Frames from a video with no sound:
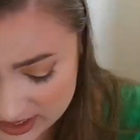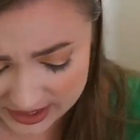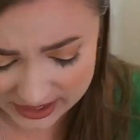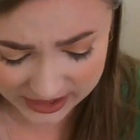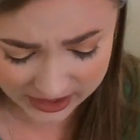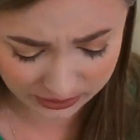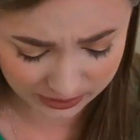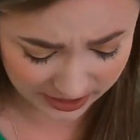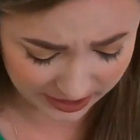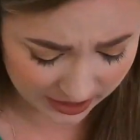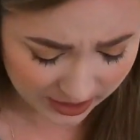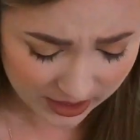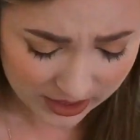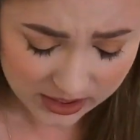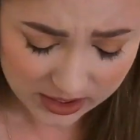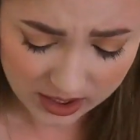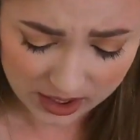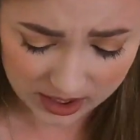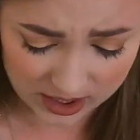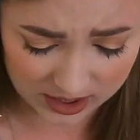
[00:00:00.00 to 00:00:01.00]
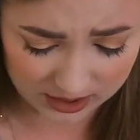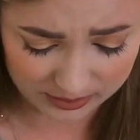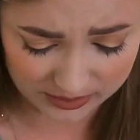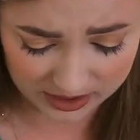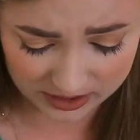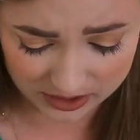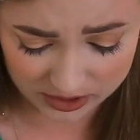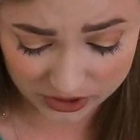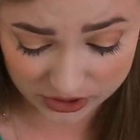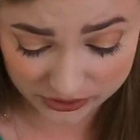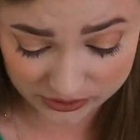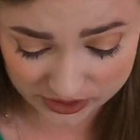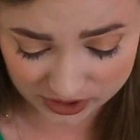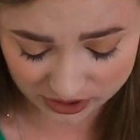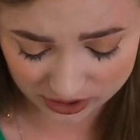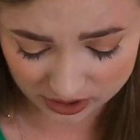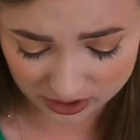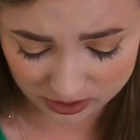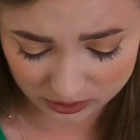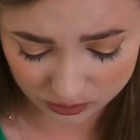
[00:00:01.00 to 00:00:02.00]
Anyway, the notes
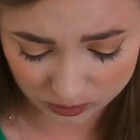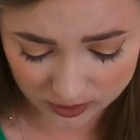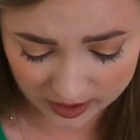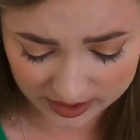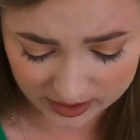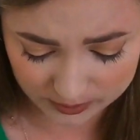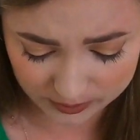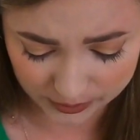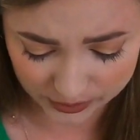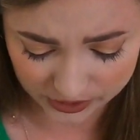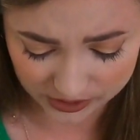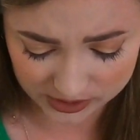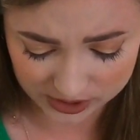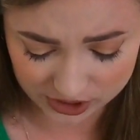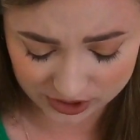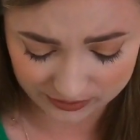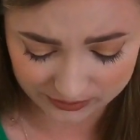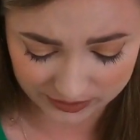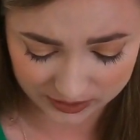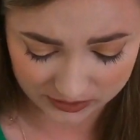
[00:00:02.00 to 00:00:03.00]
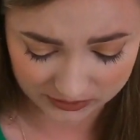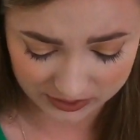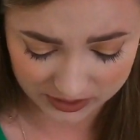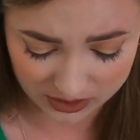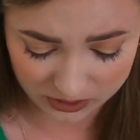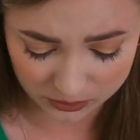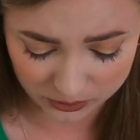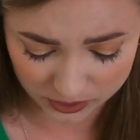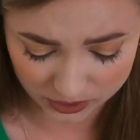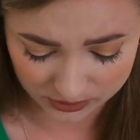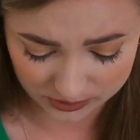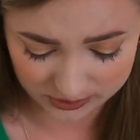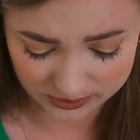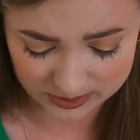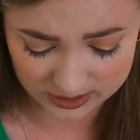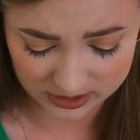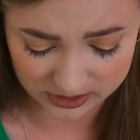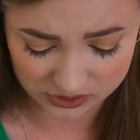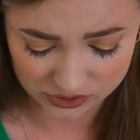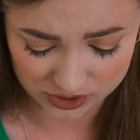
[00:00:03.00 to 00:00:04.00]
are white birch, velvety
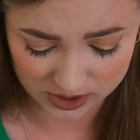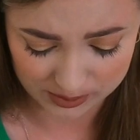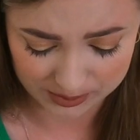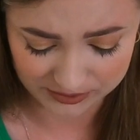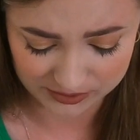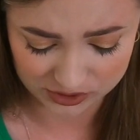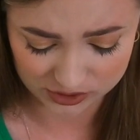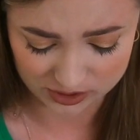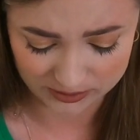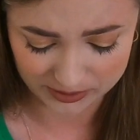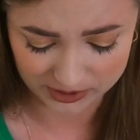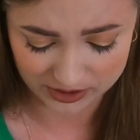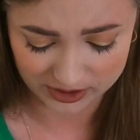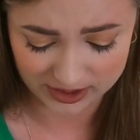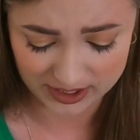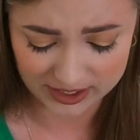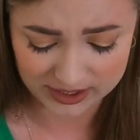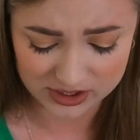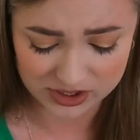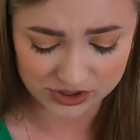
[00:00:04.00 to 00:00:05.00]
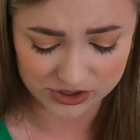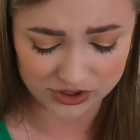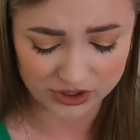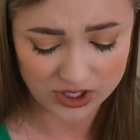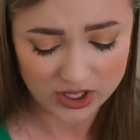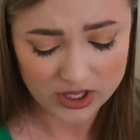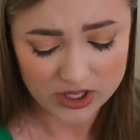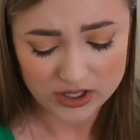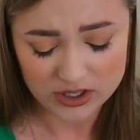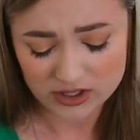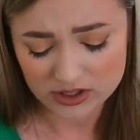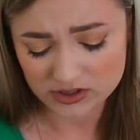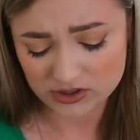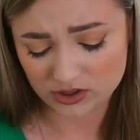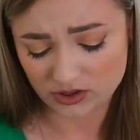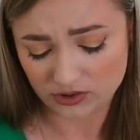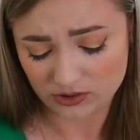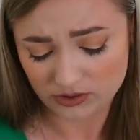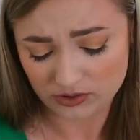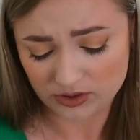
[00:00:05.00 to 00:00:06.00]
rose, and a drop of strawberry nectar.
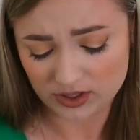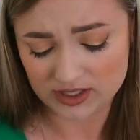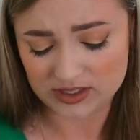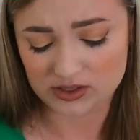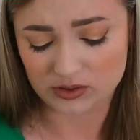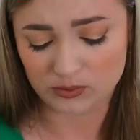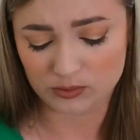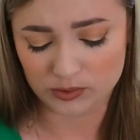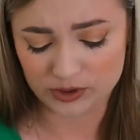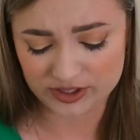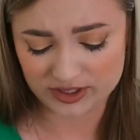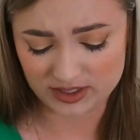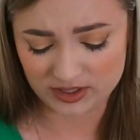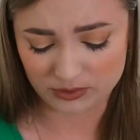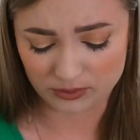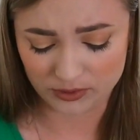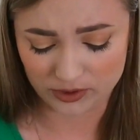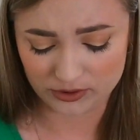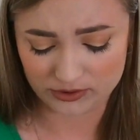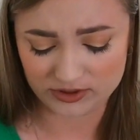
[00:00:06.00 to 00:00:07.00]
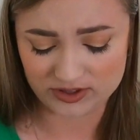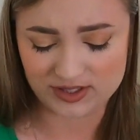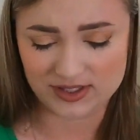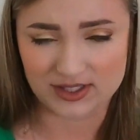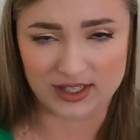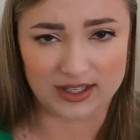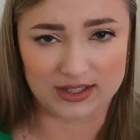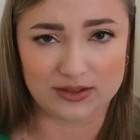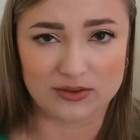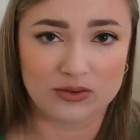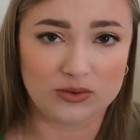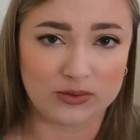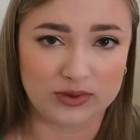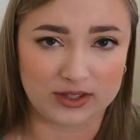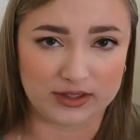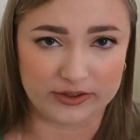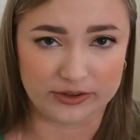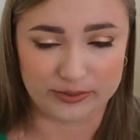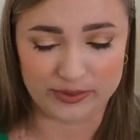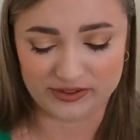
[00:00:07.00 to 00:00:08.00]
So it's a woodsy rose scent with
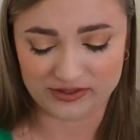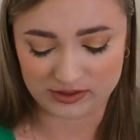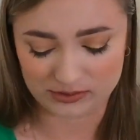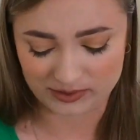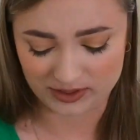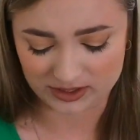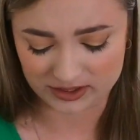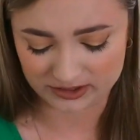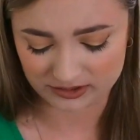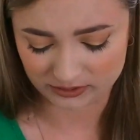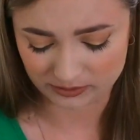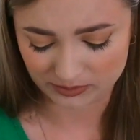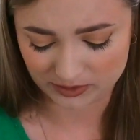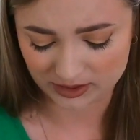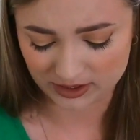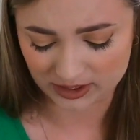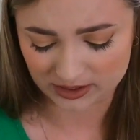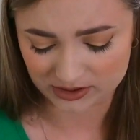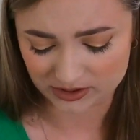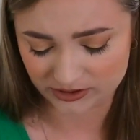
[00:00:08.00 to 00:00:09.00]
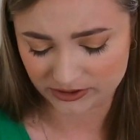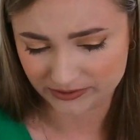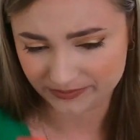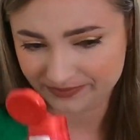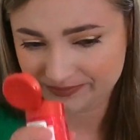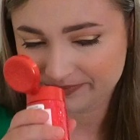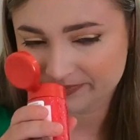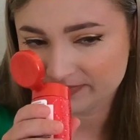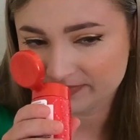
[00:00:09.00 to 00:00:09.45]
a little bit of sweetness from the nectar.